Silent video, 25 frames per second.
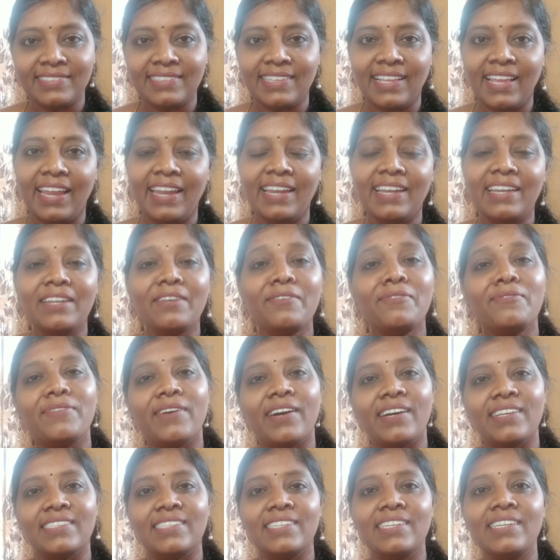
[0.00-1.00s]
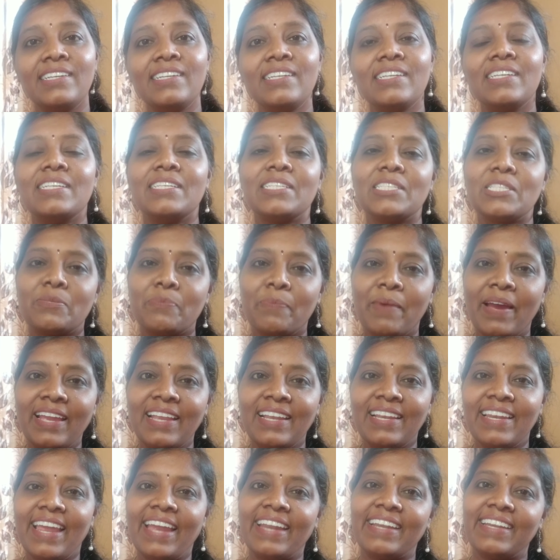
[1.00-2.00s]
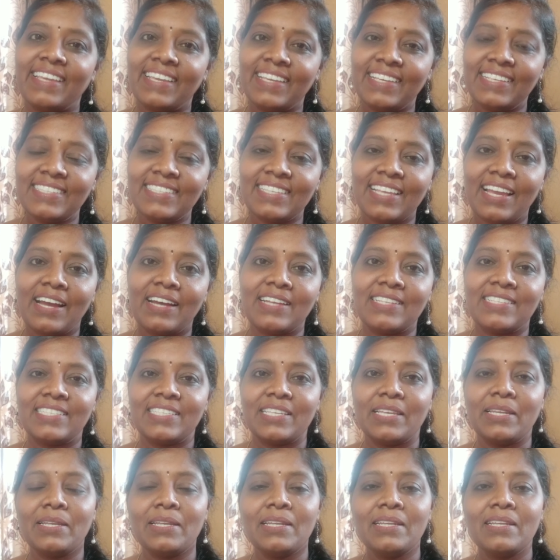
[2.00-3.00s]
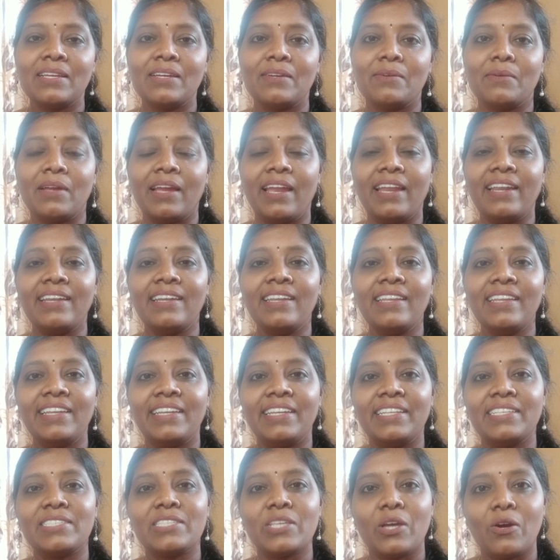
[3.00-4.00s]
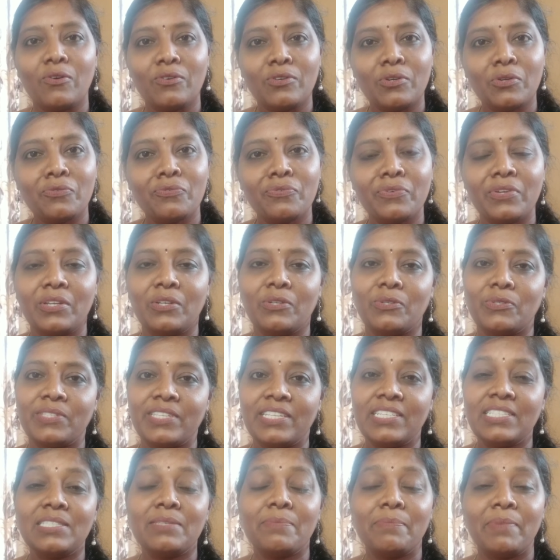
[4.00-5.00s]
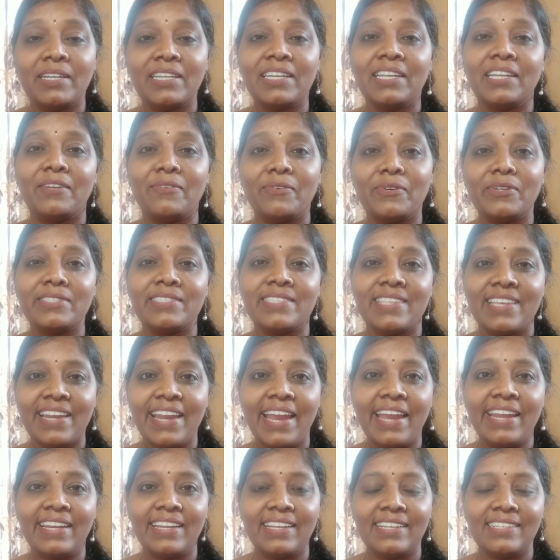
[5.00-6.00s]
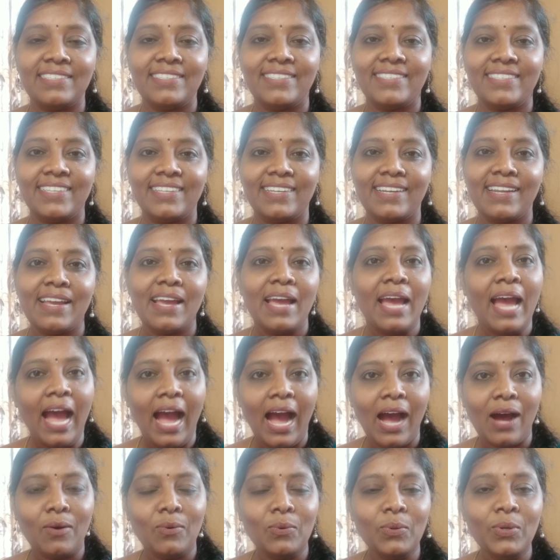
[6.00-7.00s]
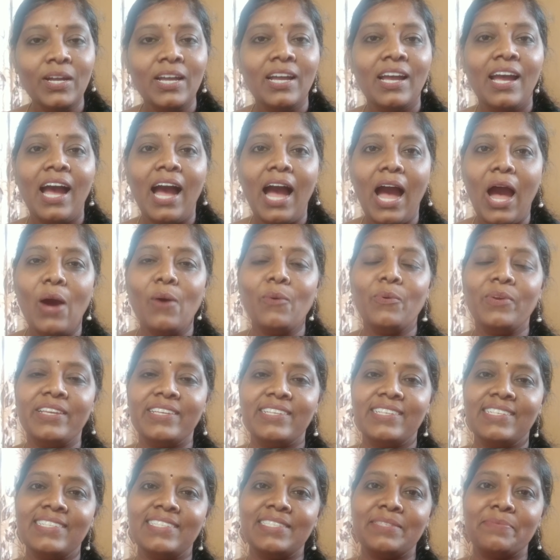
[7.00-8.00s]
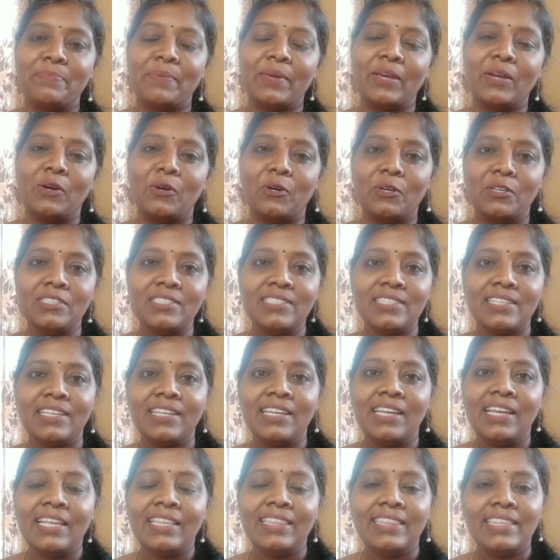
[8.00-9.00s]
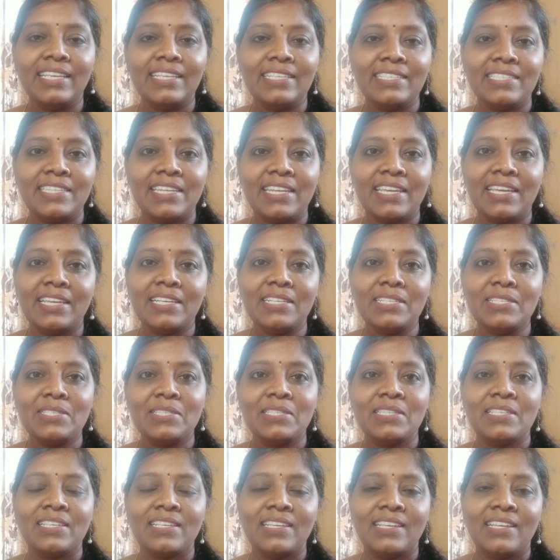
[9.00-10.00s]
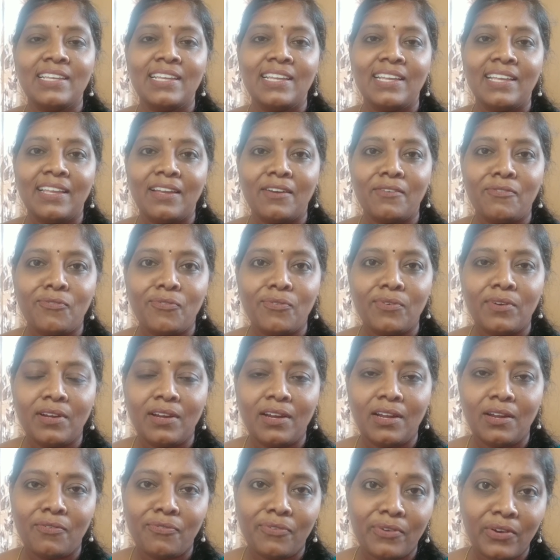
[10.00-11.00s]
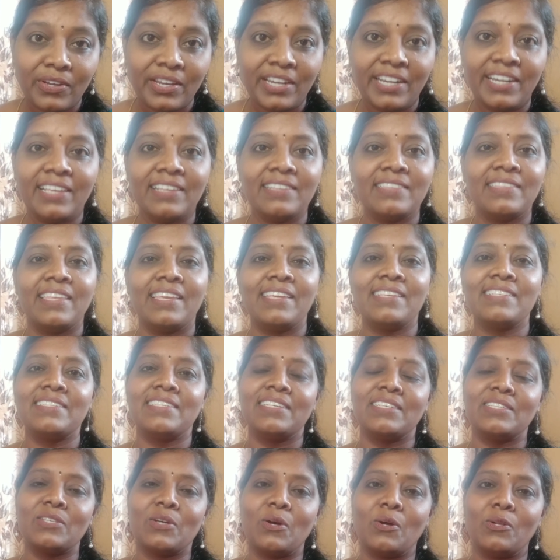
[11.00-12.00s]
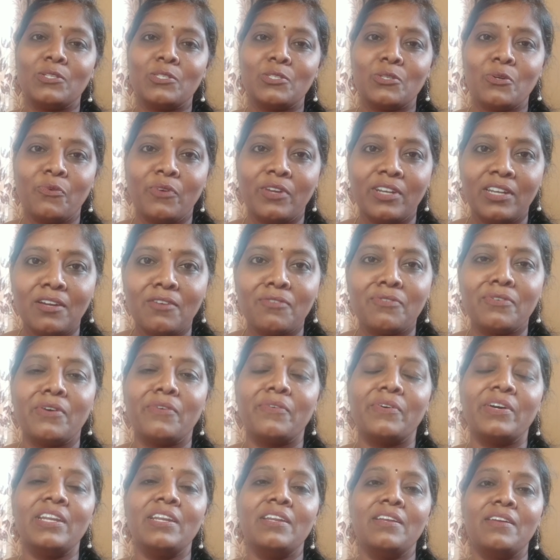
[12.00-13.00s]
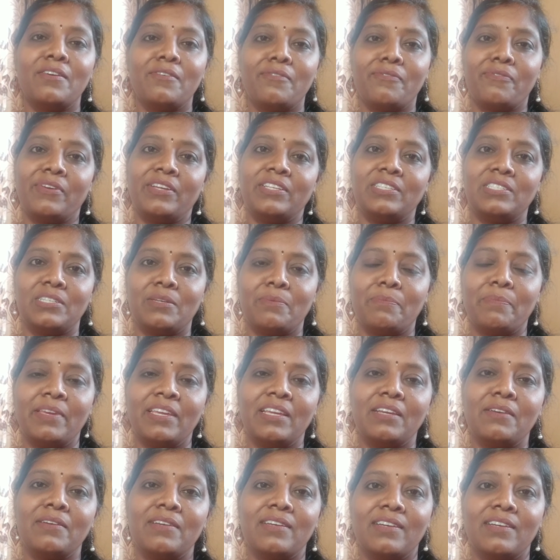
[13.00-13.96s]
And father smiled at his answer, and it is out of innocence, but it was the right answer. How is? Because these days forgetting things is also one of our feature. Being